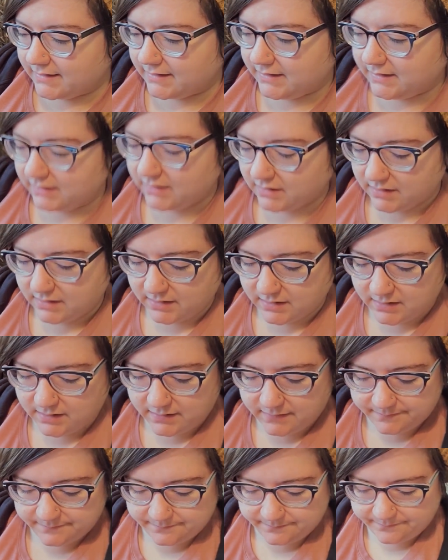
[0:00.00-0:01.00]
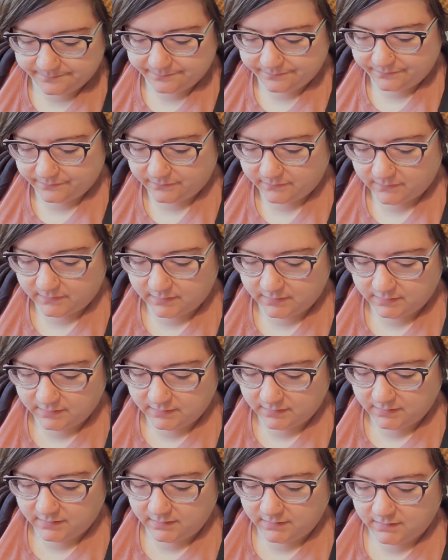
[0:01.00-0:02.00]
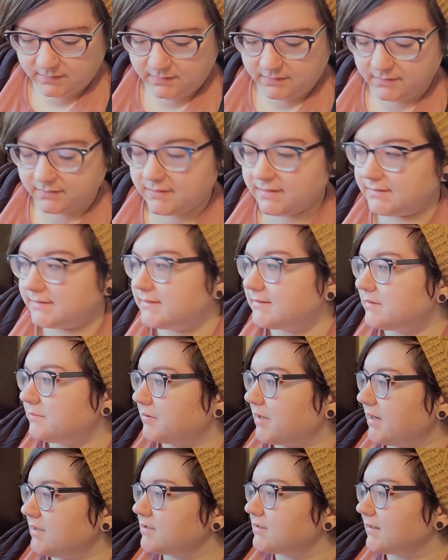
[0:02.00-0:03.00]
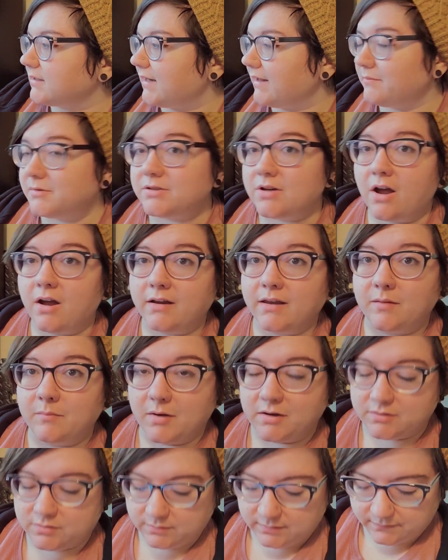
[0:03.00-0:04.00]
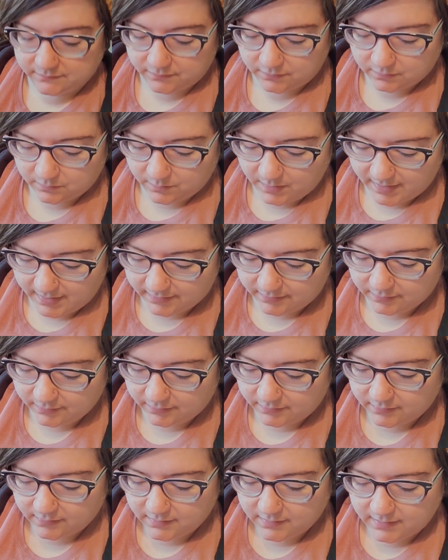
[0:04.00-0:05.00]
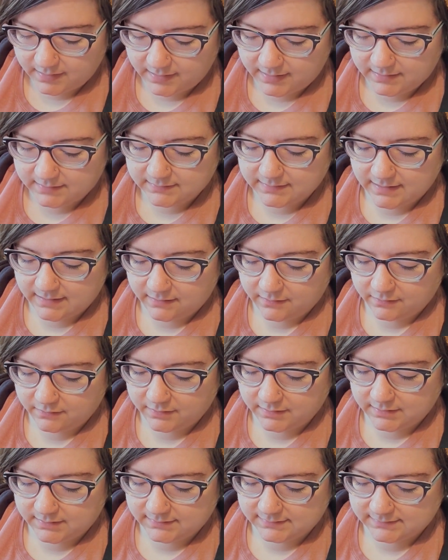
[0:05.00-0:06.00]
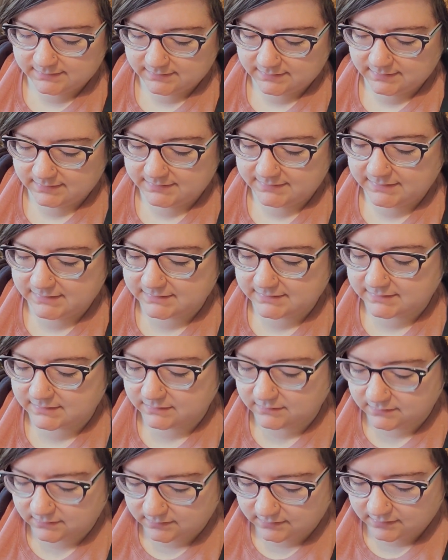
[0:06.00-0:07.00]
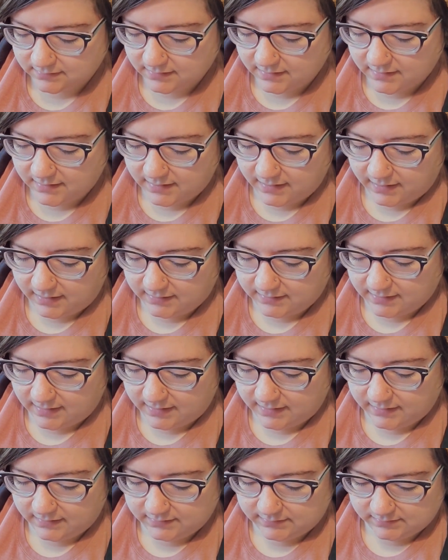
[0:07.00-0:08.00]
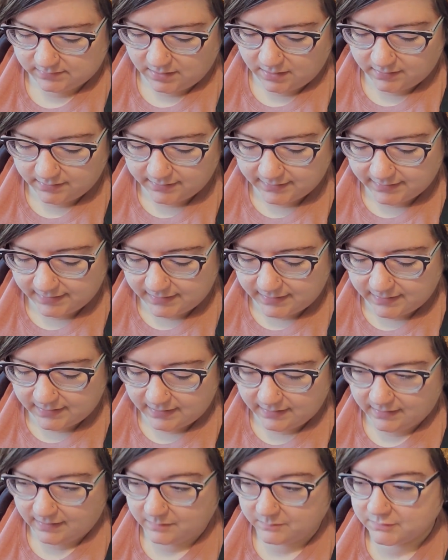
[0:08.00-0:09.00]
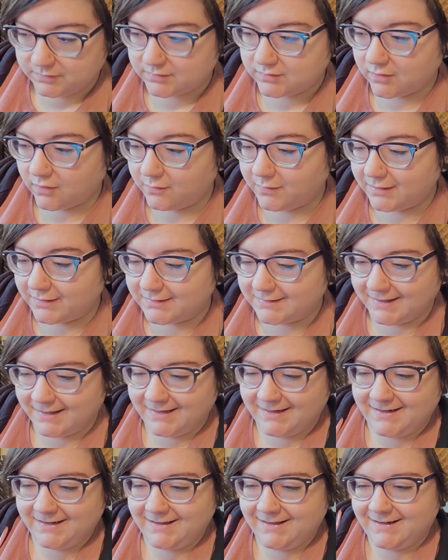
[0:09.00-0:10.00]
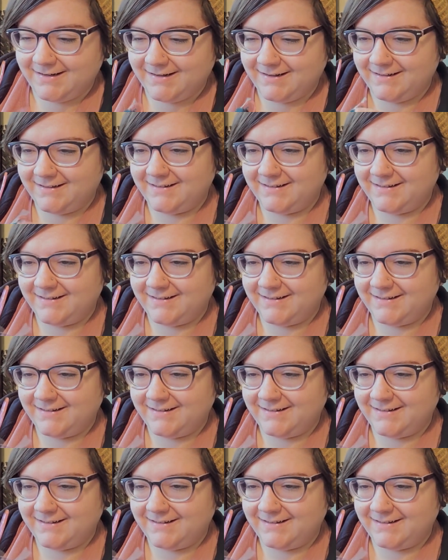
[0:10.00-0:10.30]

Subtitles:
here, this is a project that I've been talking about doing for a while, and now it is the season, and I started it, and I'm so excited.